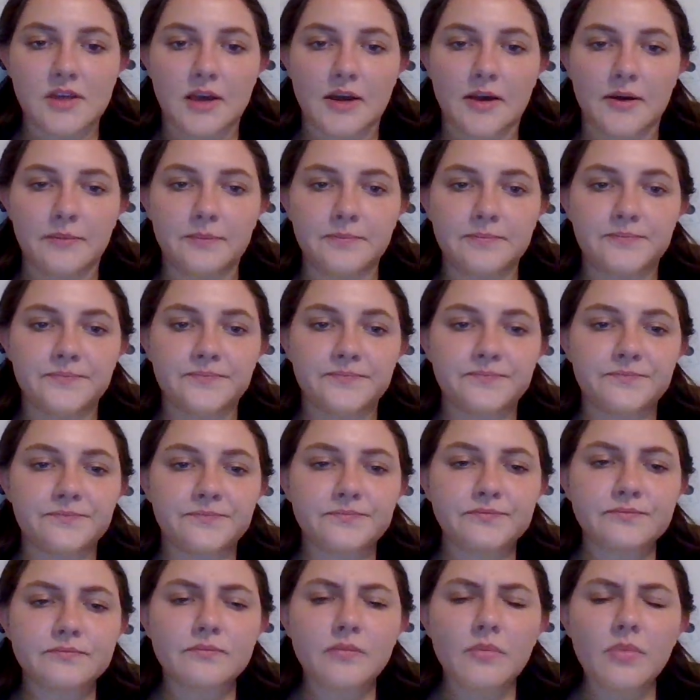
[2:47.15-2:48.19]

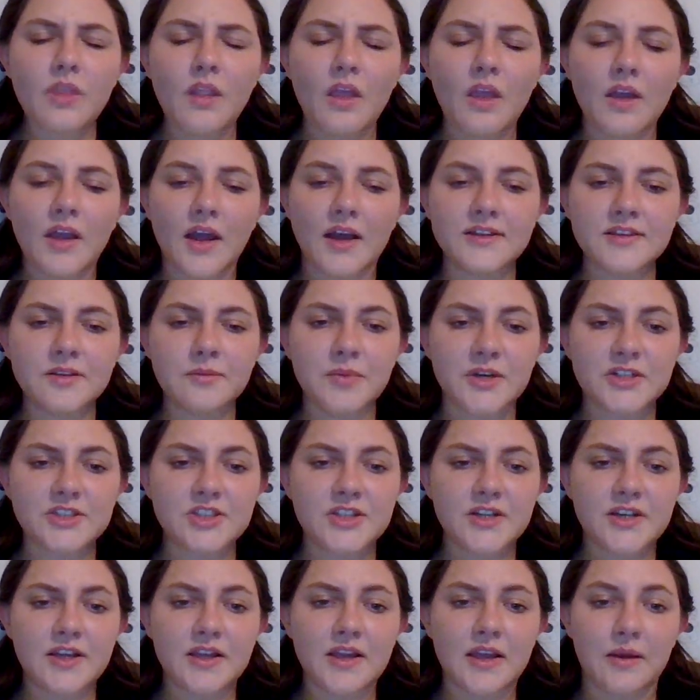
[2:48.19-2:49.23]
Kaizen
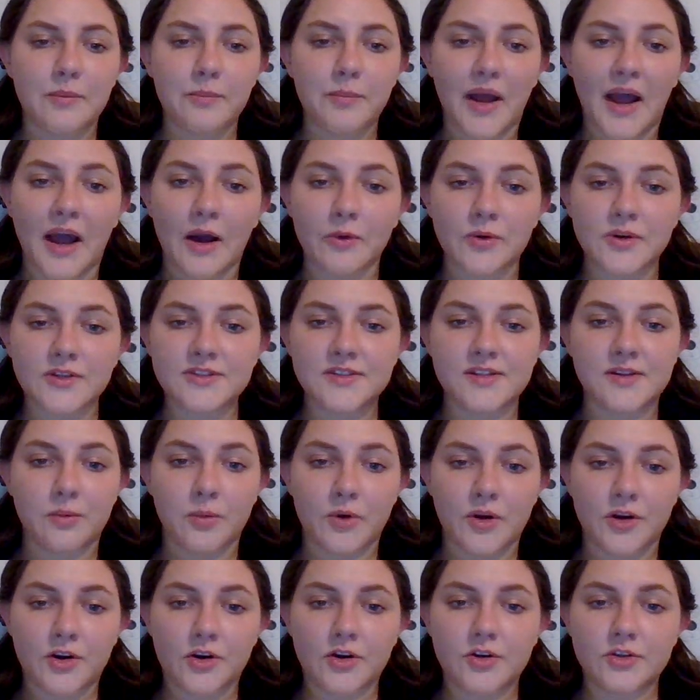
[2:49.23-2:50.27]
budgeting empowers the
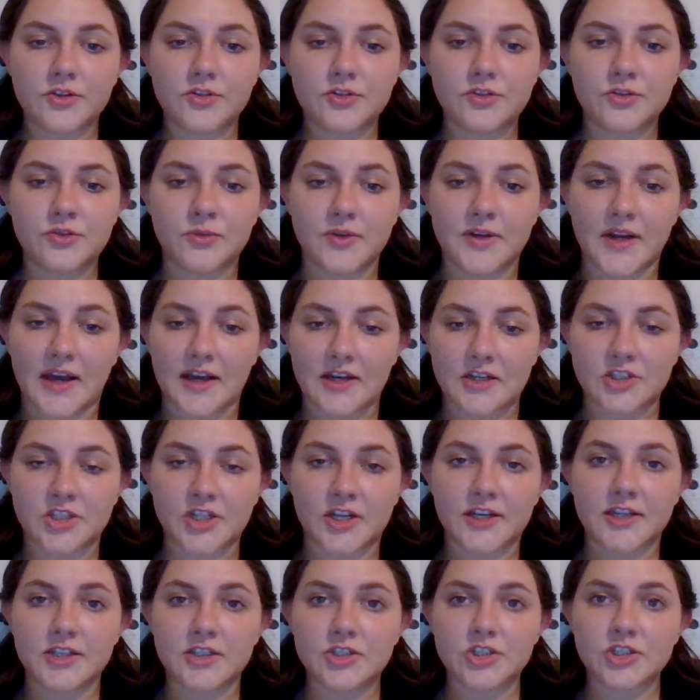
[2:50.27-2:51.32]
worker to enact
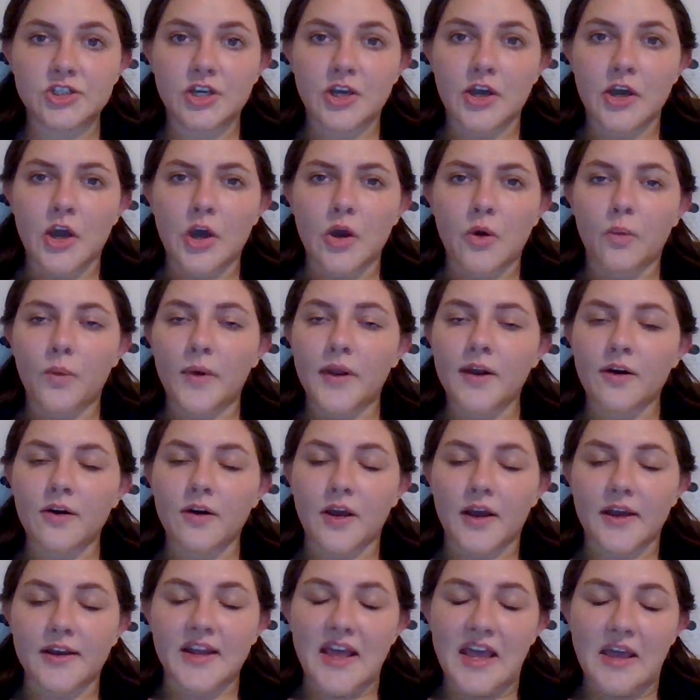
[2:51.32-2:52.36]
change. We are
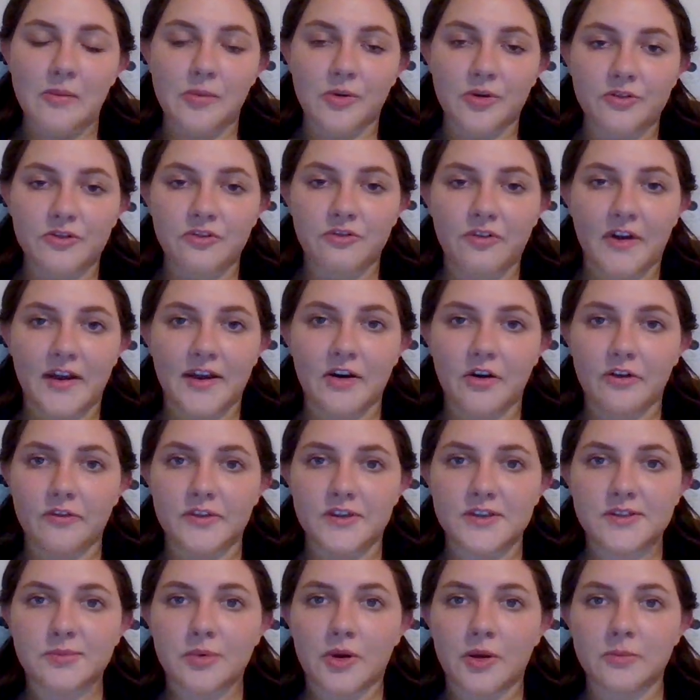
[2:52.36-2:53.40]
unable to find all
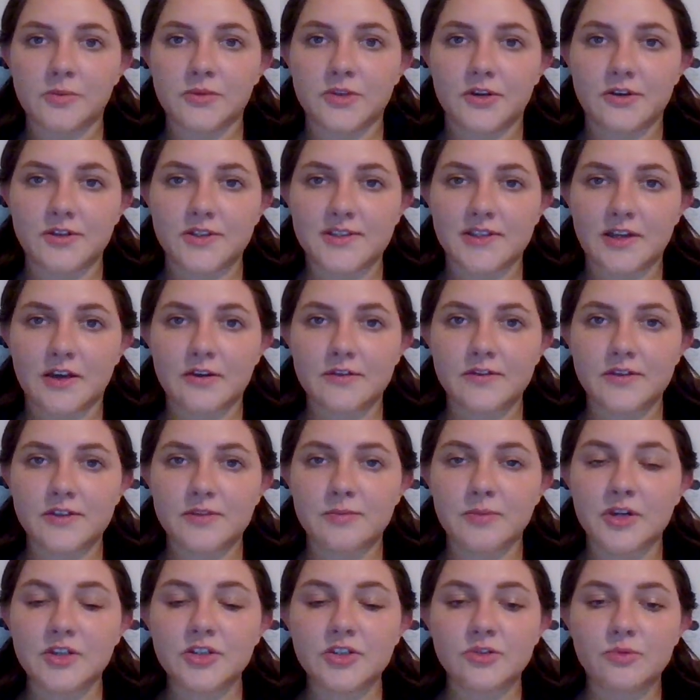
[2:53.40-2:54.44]
these problems ourselves. As
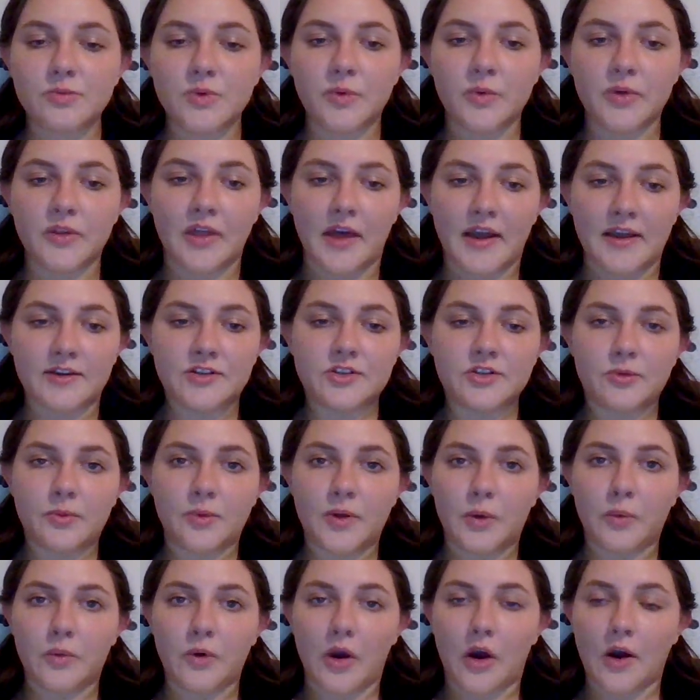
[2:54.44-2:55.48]
much as we would like to,
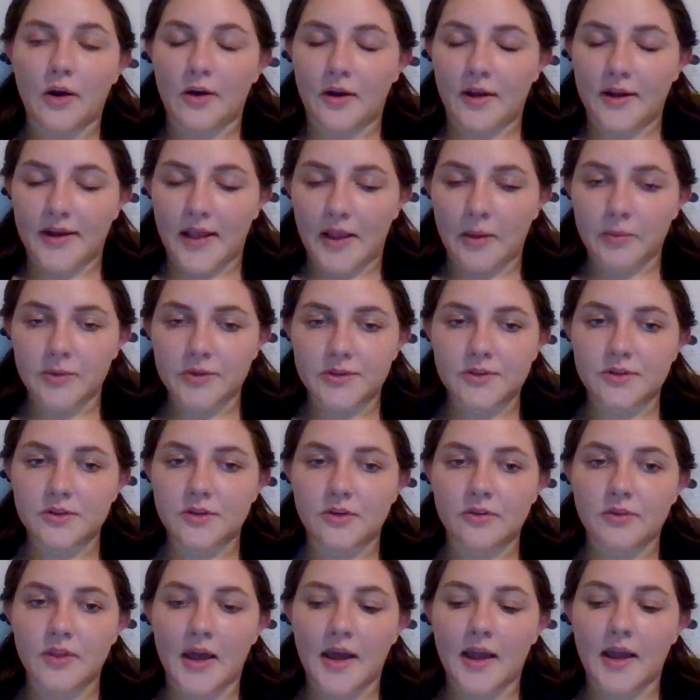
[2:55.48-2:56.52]
we are unable to do
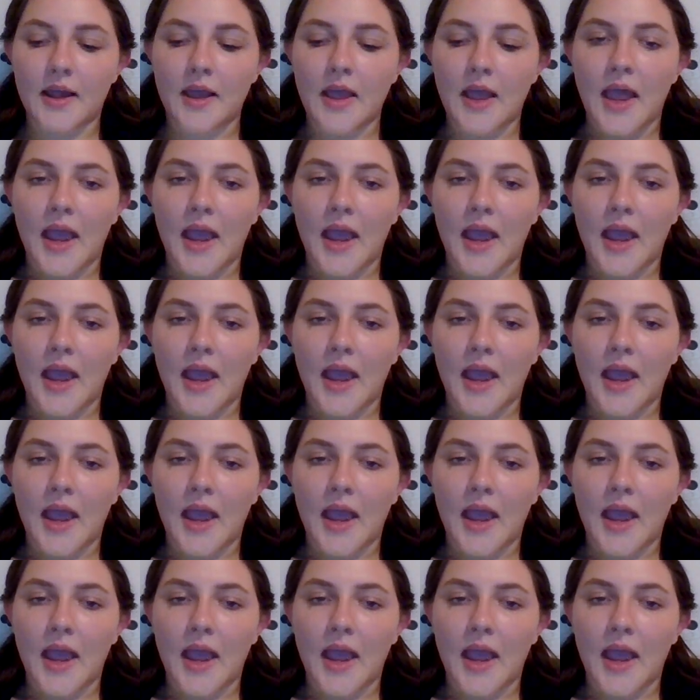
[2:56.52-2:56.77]
that.